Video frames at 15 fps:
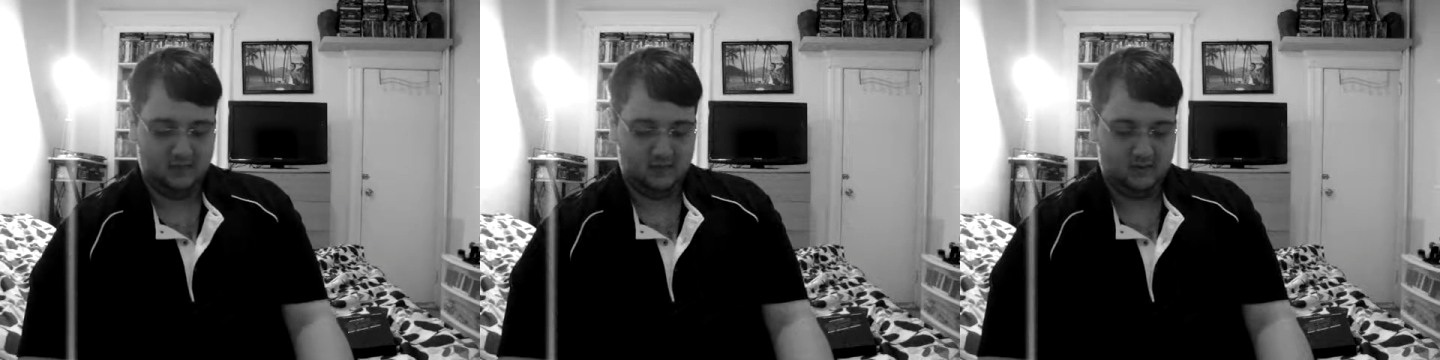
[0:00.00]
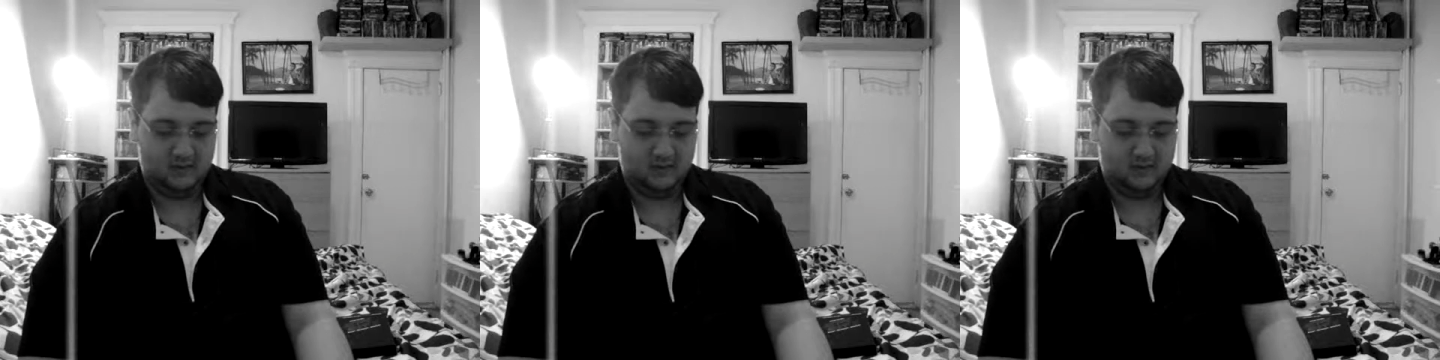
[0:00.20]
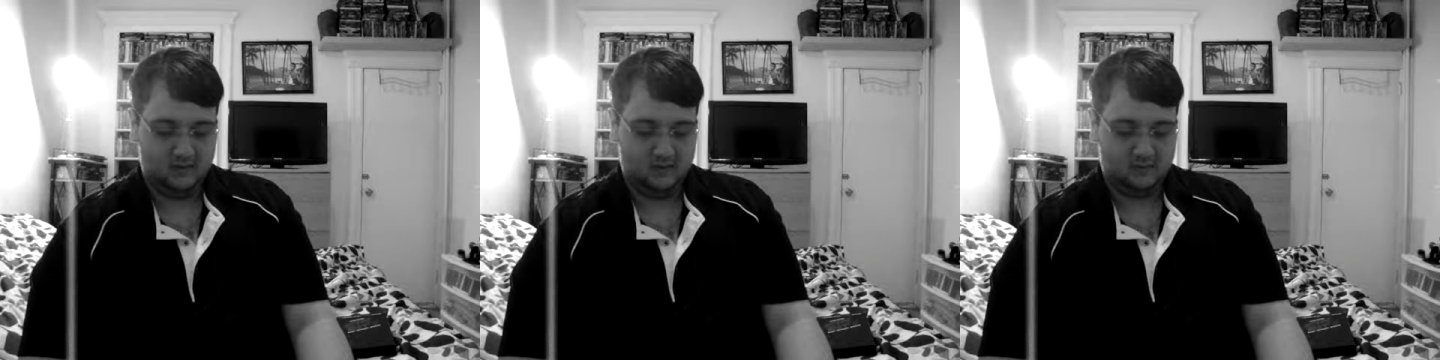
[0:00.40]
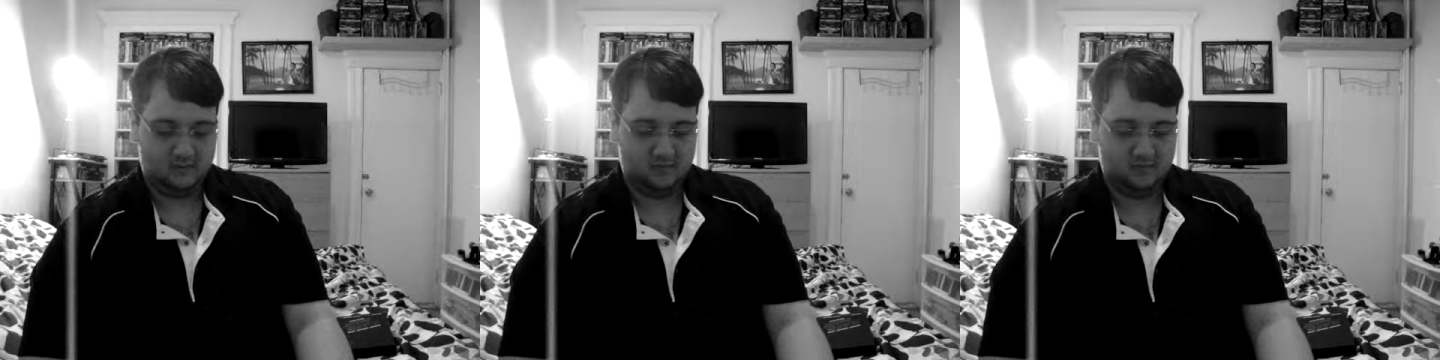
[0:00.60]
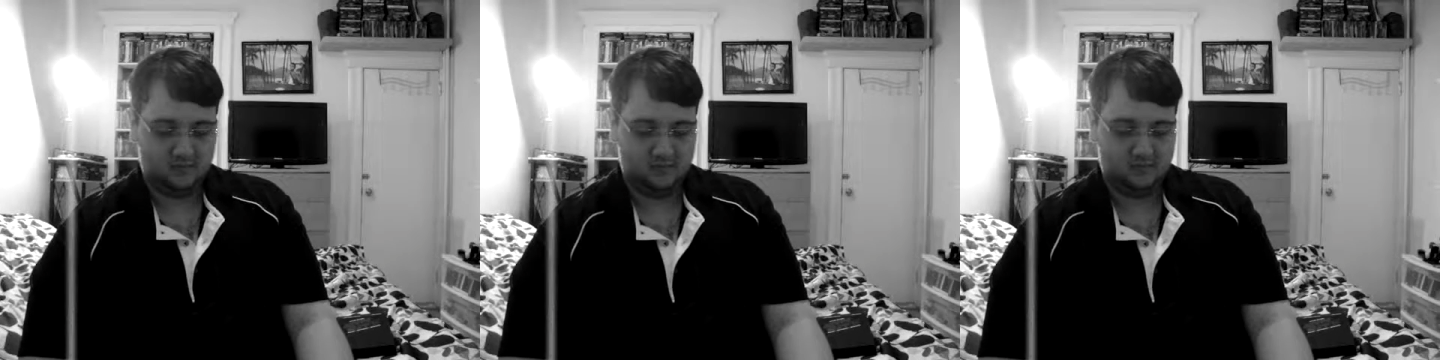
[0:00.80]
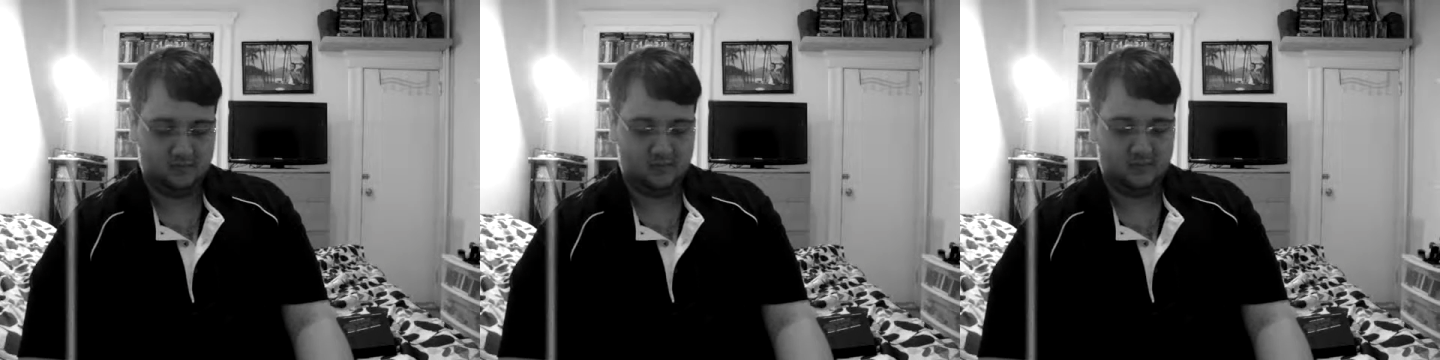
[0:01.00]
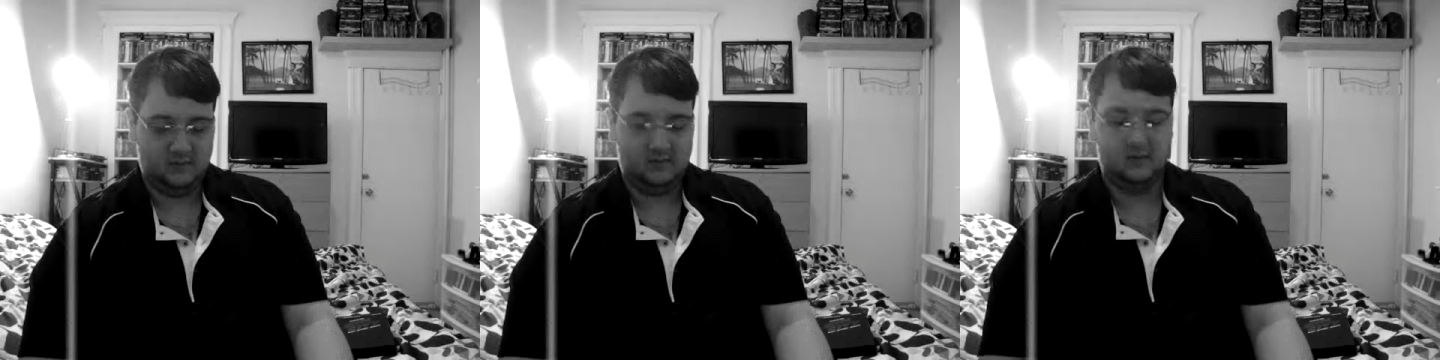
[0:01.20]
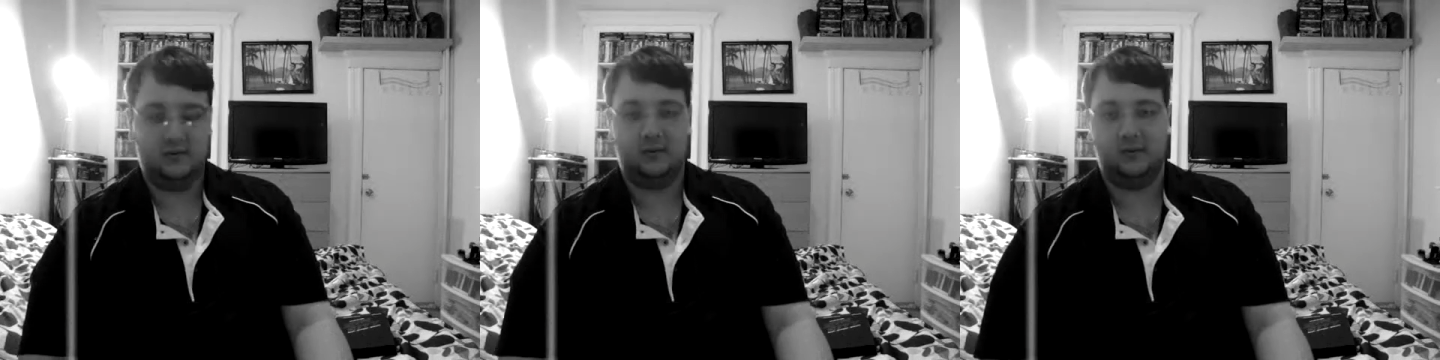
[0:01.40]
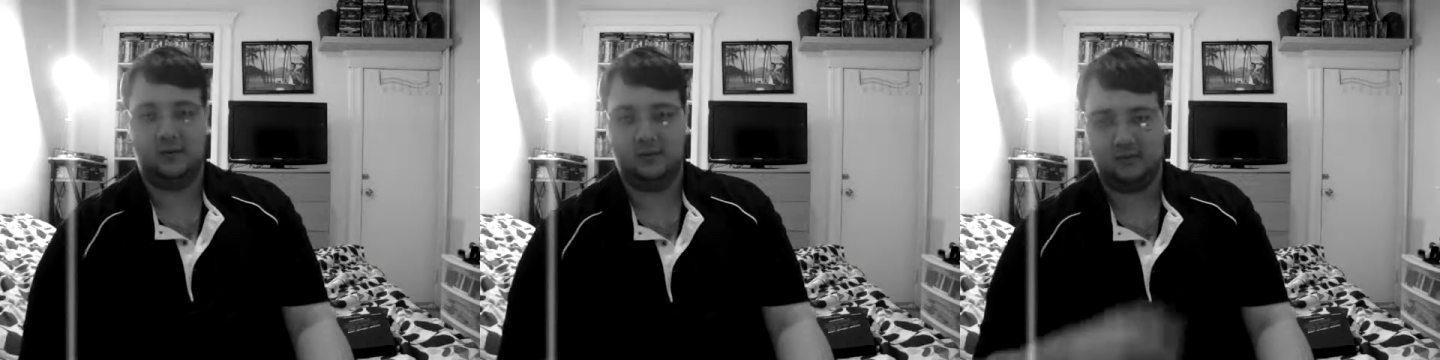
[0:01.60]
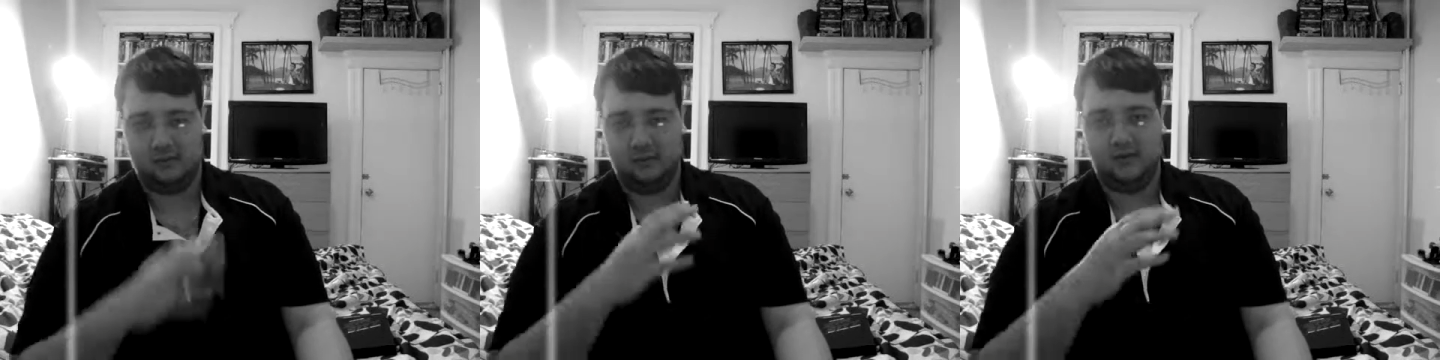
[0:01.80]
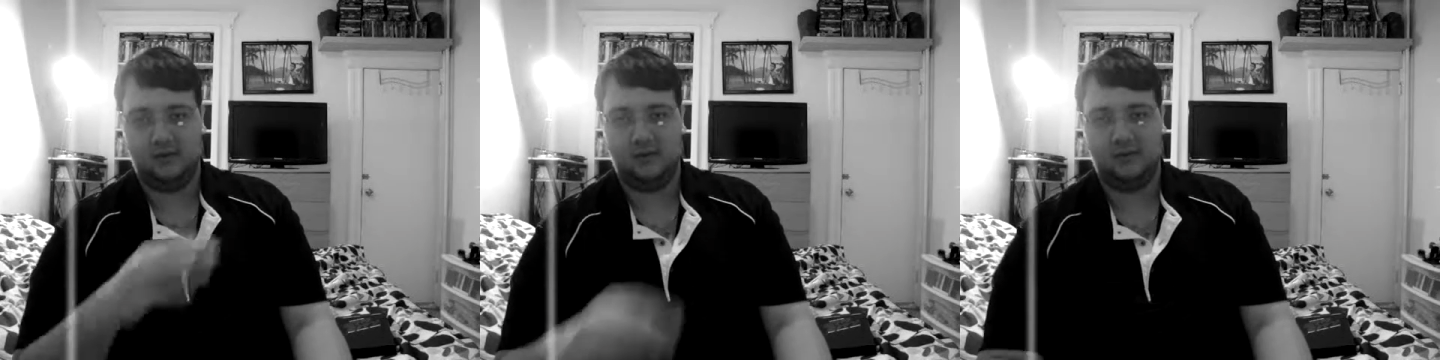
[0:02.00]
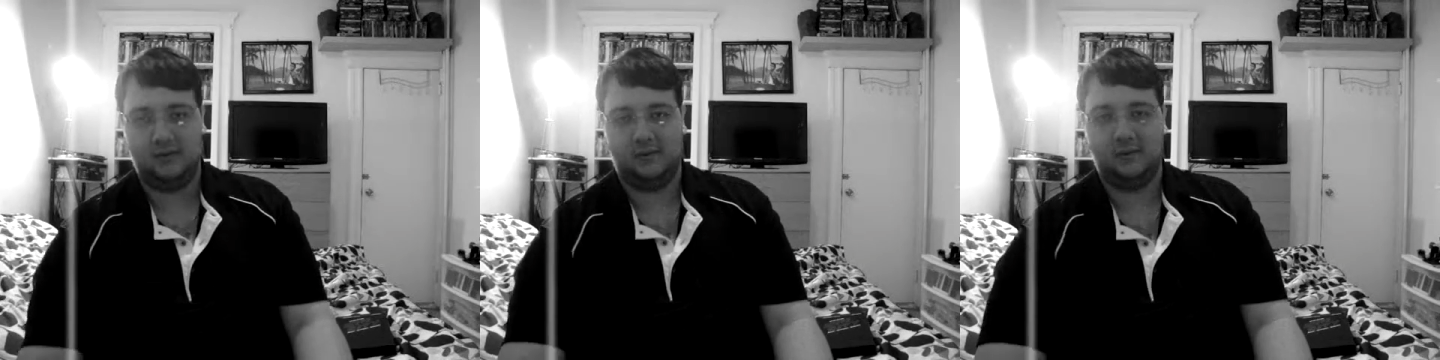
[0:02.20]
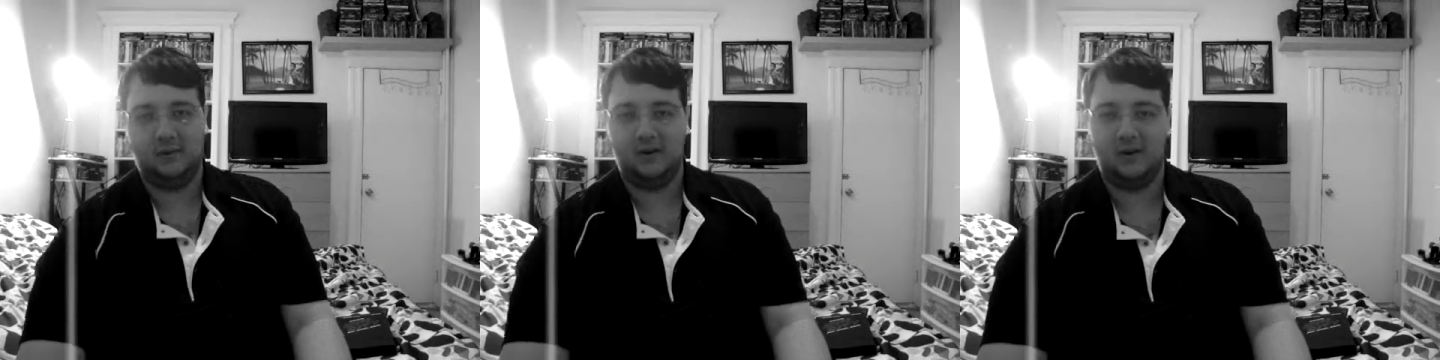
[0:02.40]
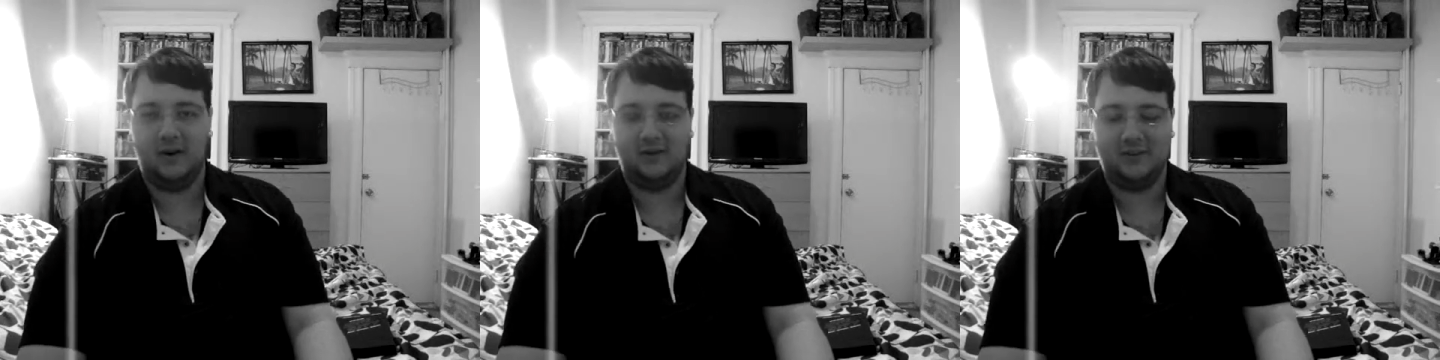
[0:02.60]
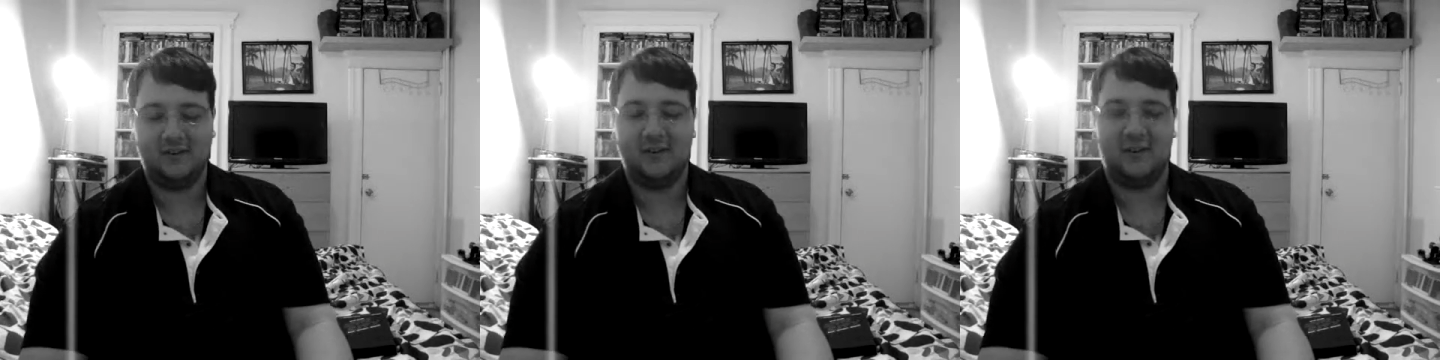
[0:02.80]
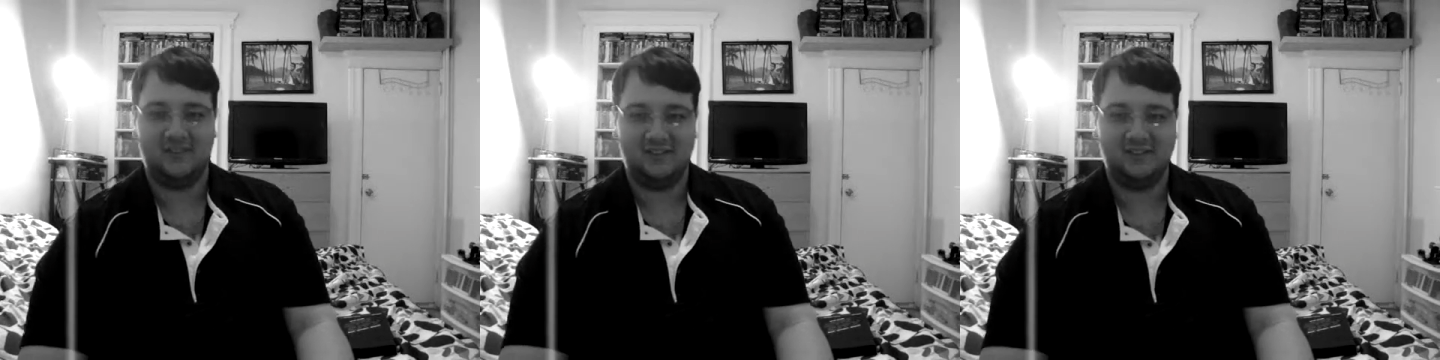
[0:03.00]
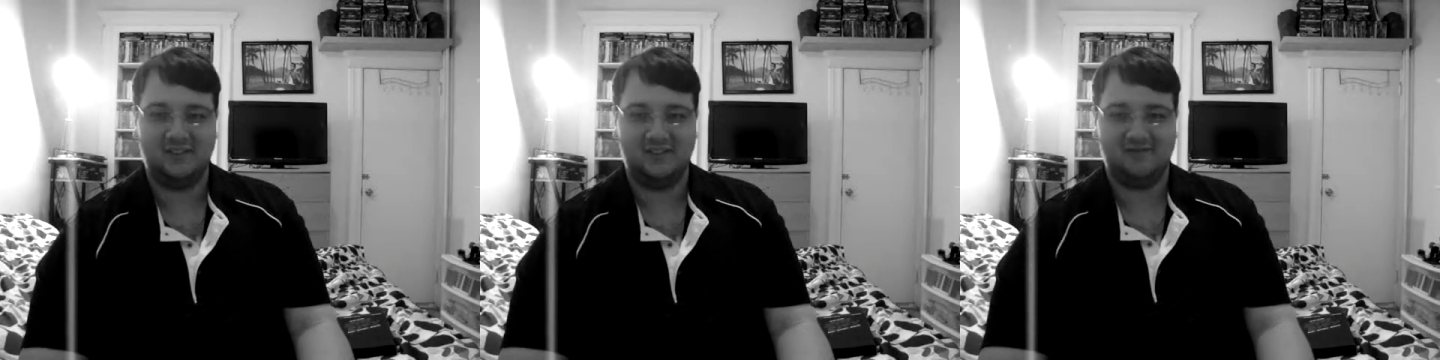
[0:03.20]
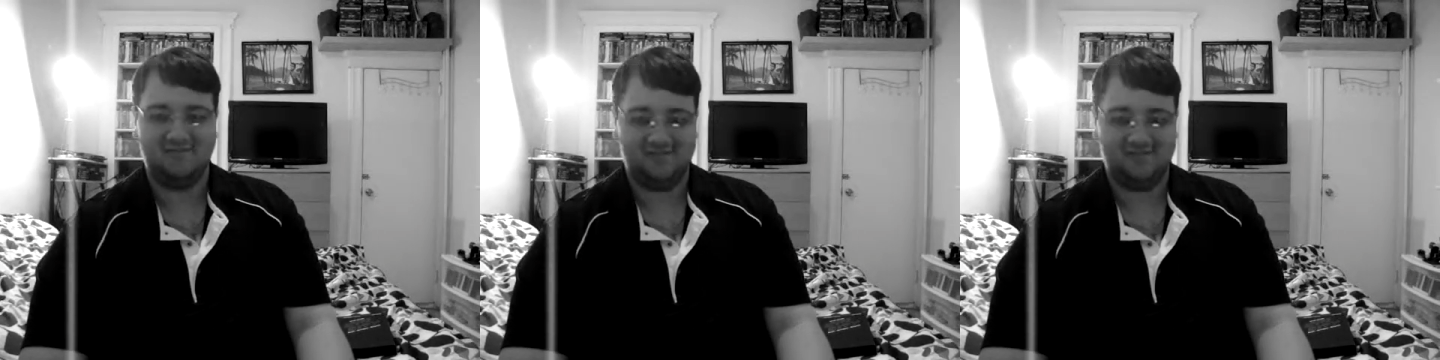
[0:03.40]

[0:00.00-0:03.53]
It also goes for the graphic novels.